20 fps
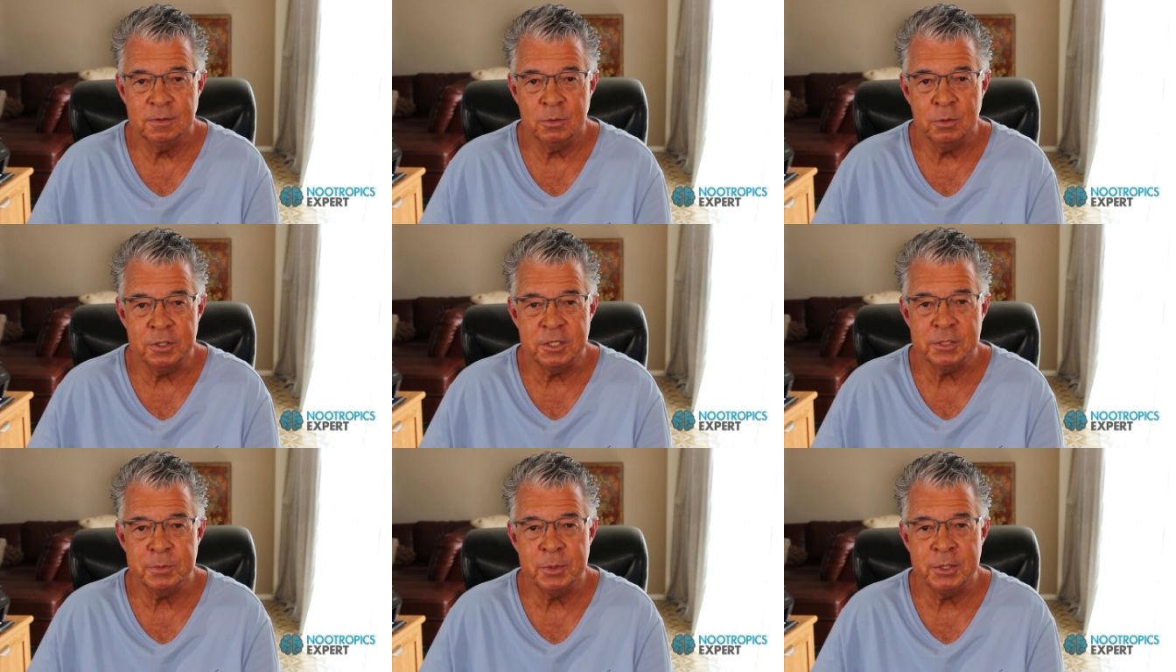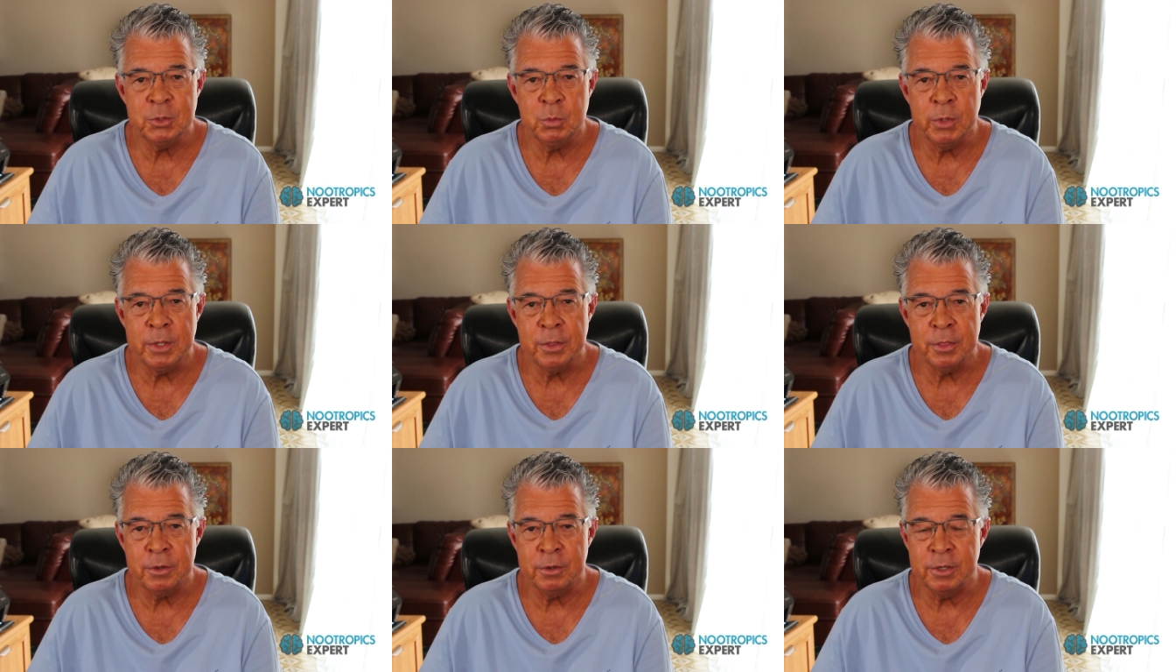which is
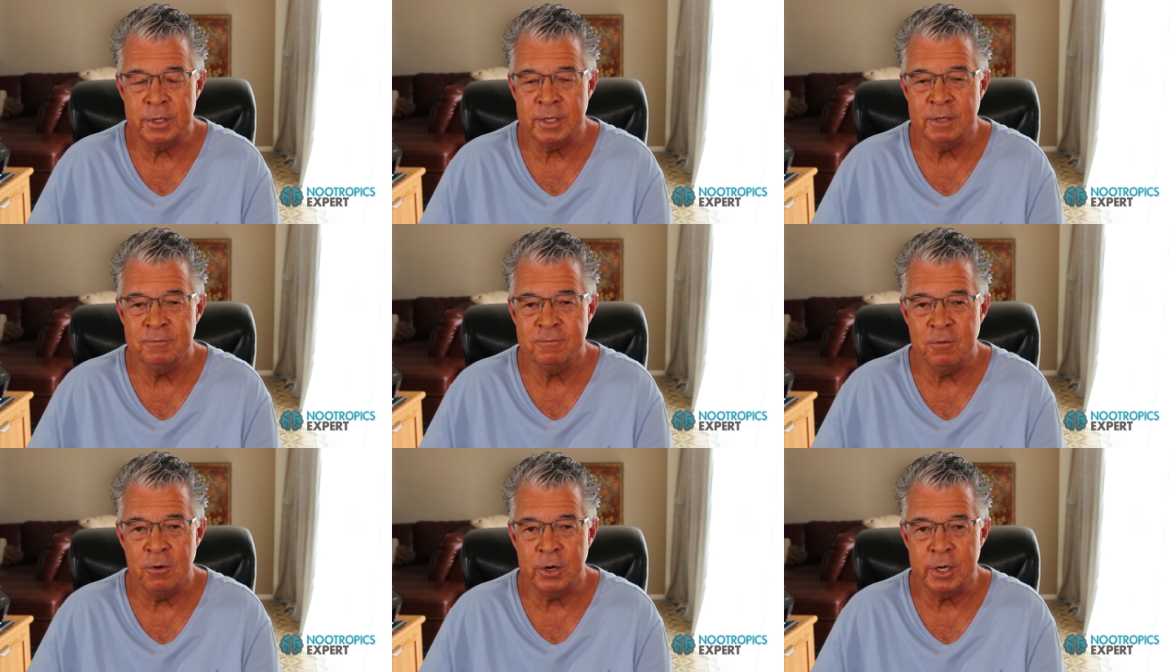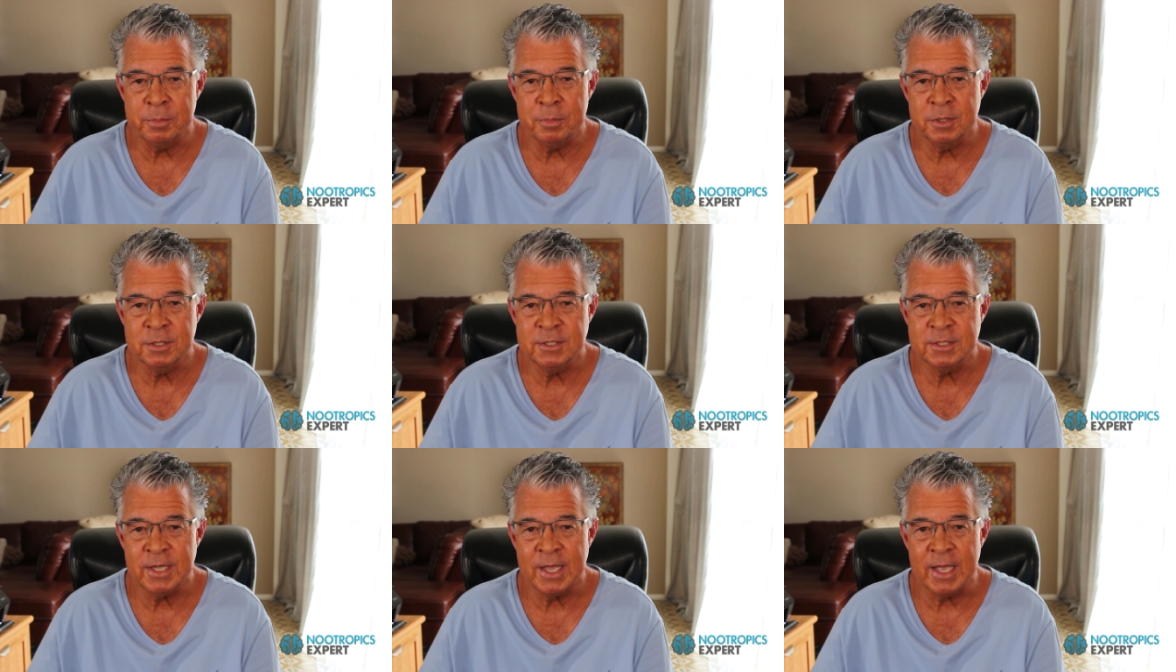between 30 and
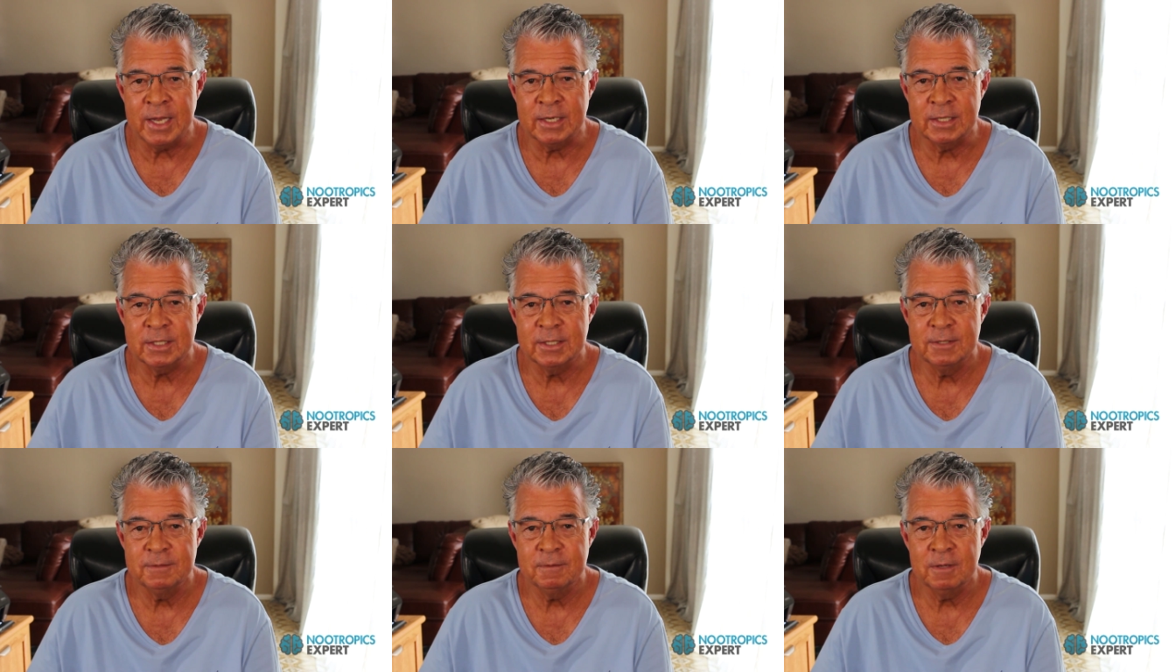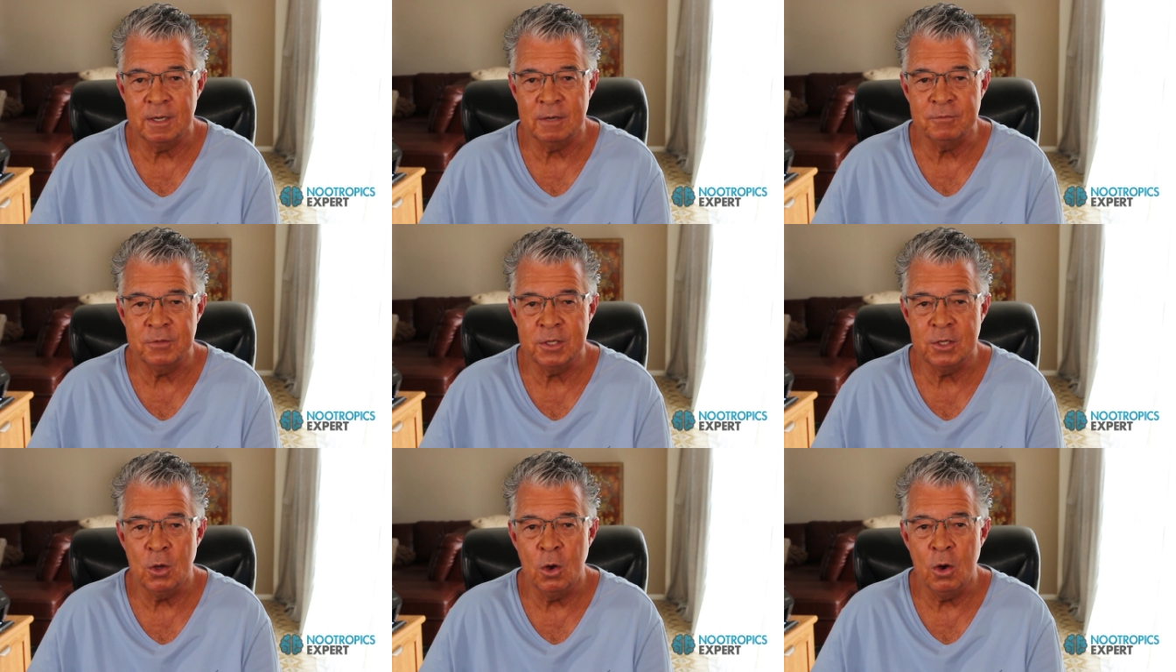40%
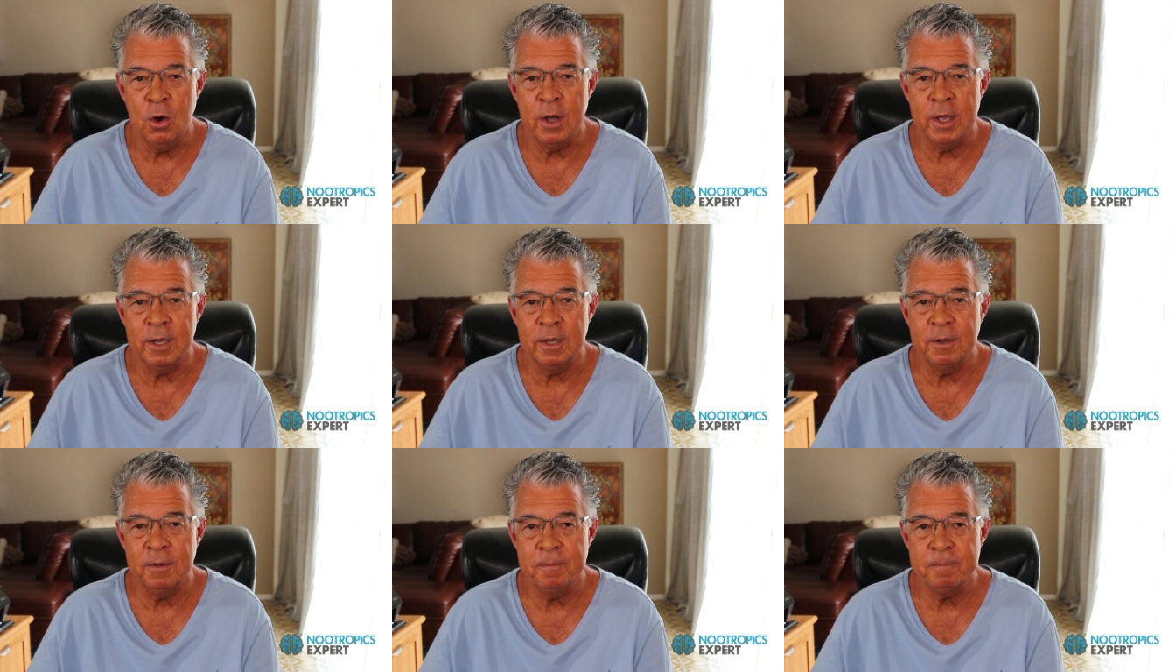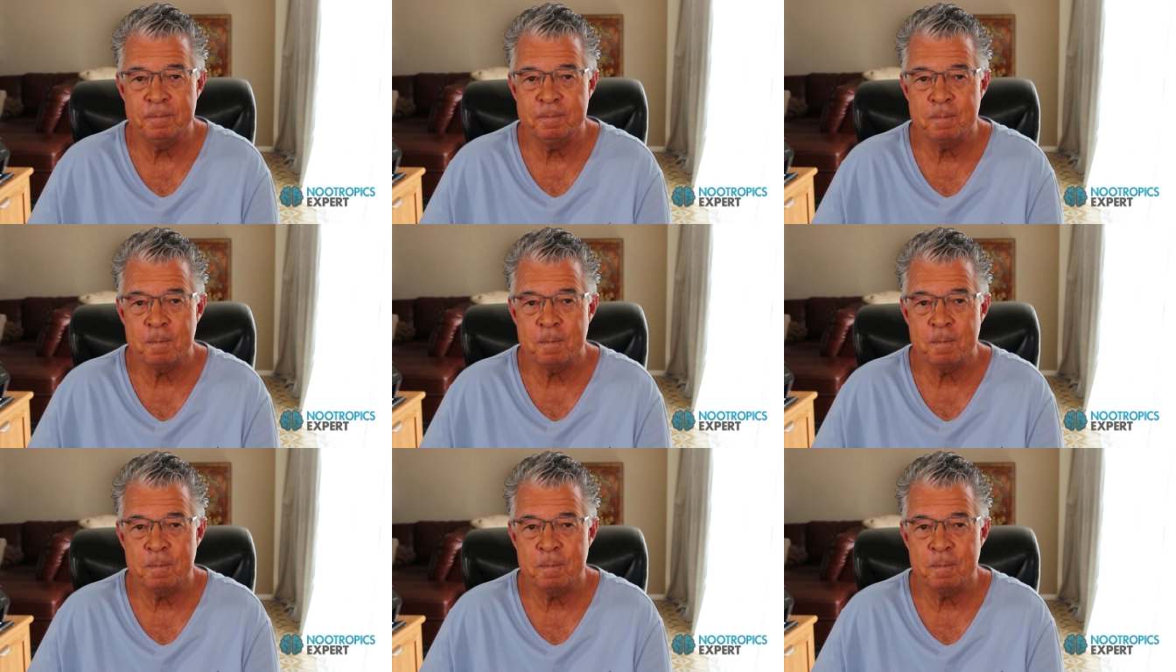of the oil.